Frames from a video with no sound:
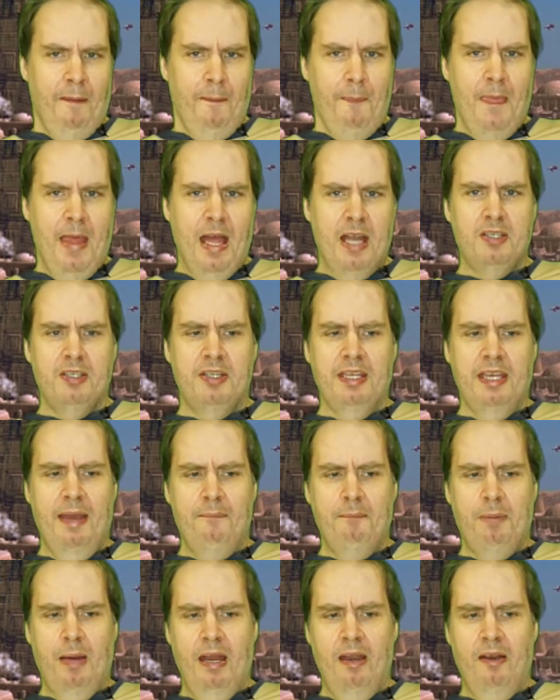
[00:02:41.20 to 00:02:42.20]
Edge of the
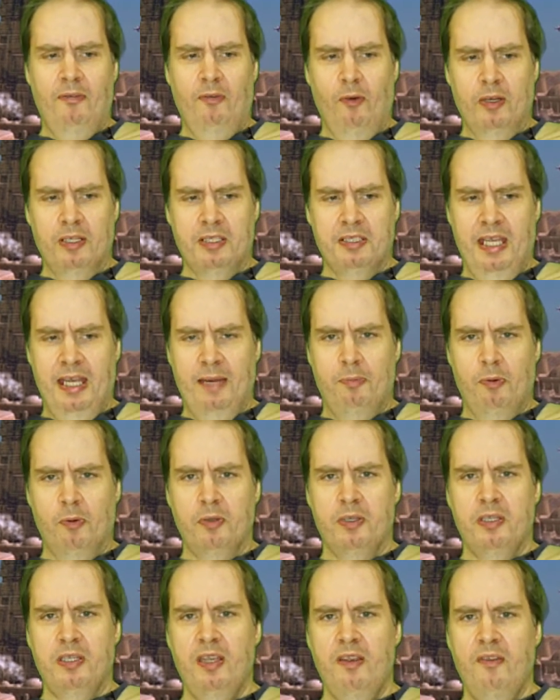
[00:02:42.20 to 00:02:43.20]
Empire, for example,
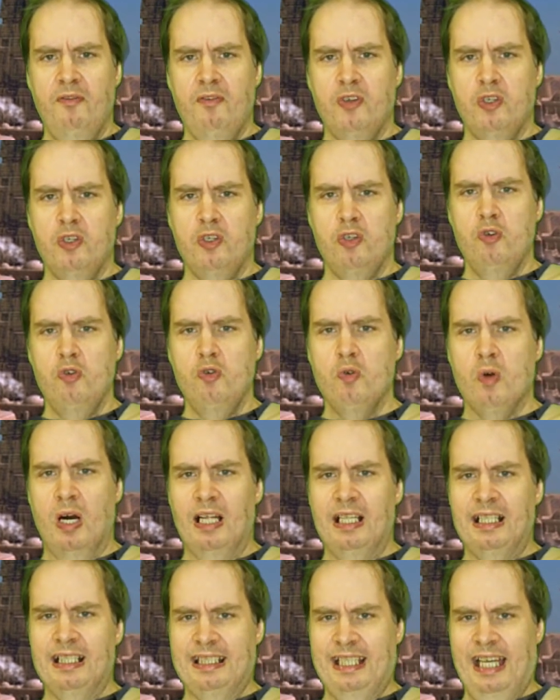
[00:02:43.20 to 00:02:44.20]
gives you
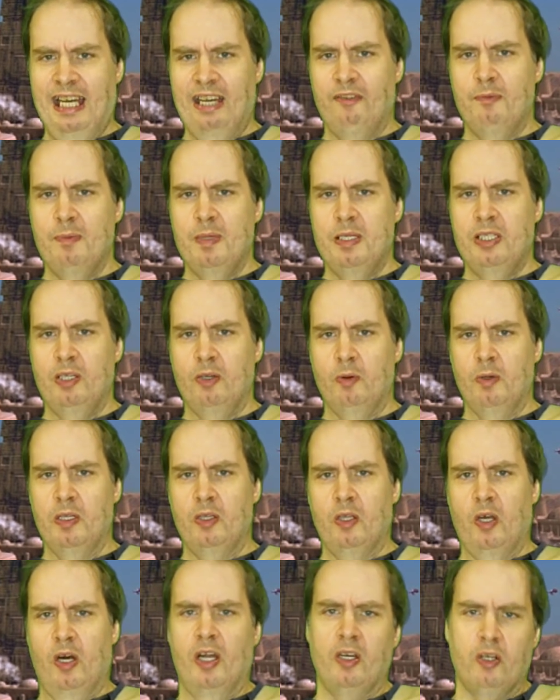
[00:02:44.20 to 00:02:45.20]
a lot of
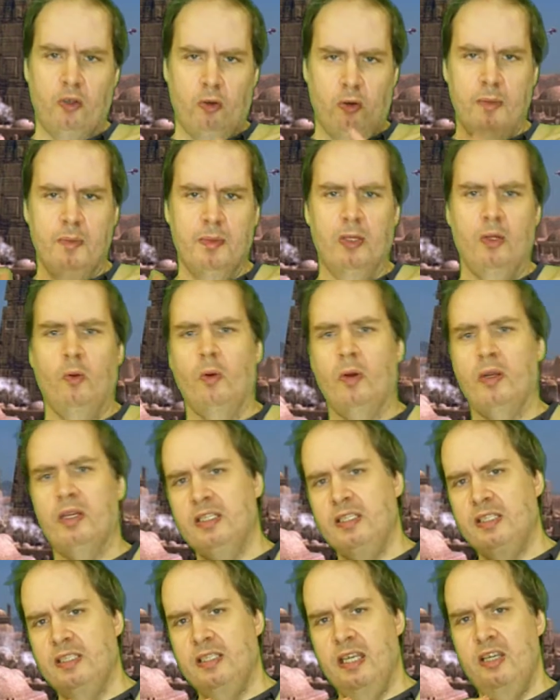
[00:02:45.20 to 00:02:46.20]
material on criminal
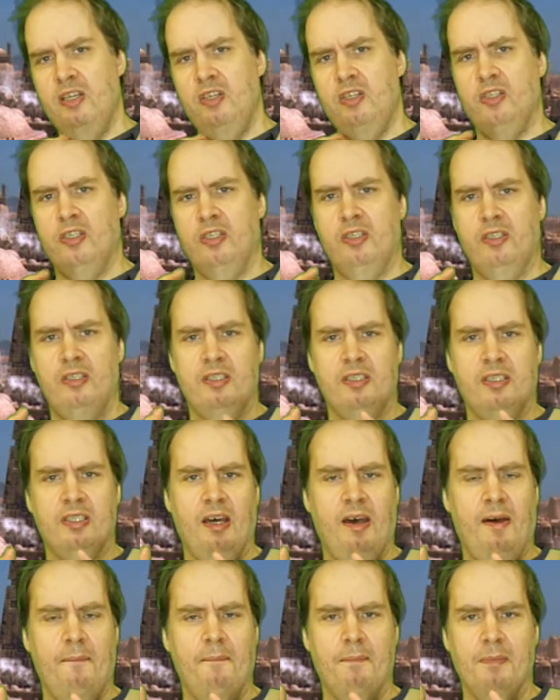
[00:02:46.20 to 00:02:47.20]
organizations,
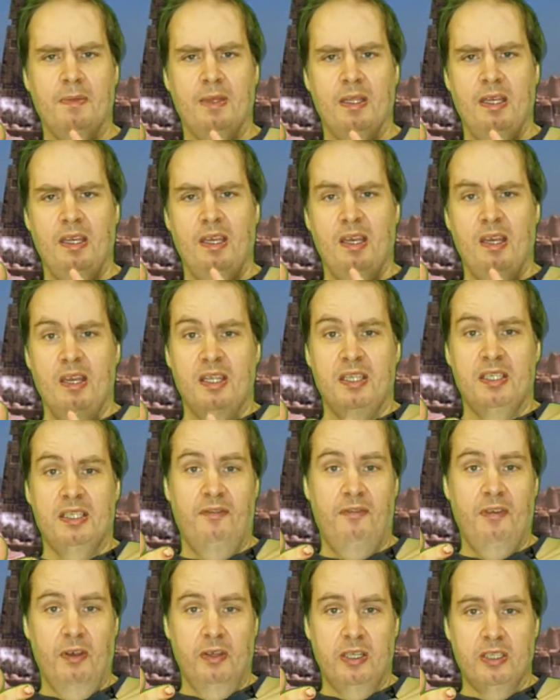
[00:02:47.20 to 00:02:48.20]
um,
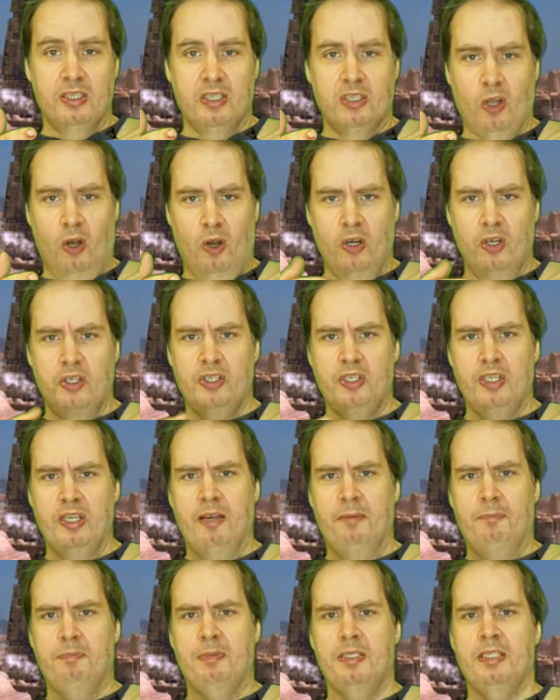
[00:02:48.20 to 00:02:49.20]
civilian
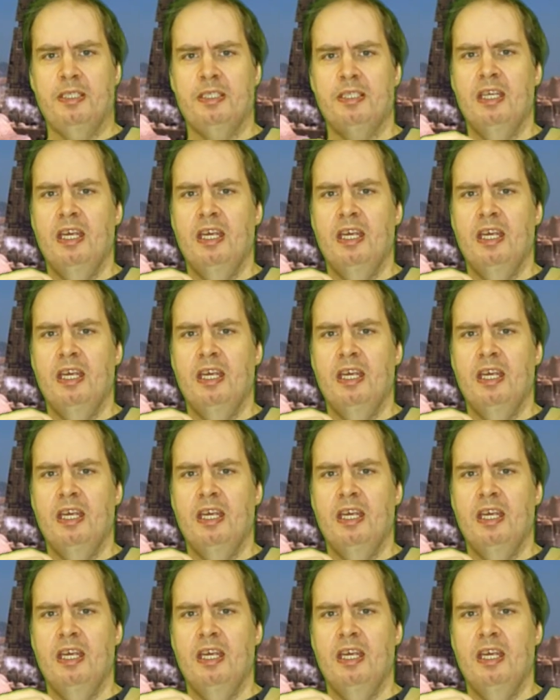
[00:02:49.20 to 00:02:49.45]
starships,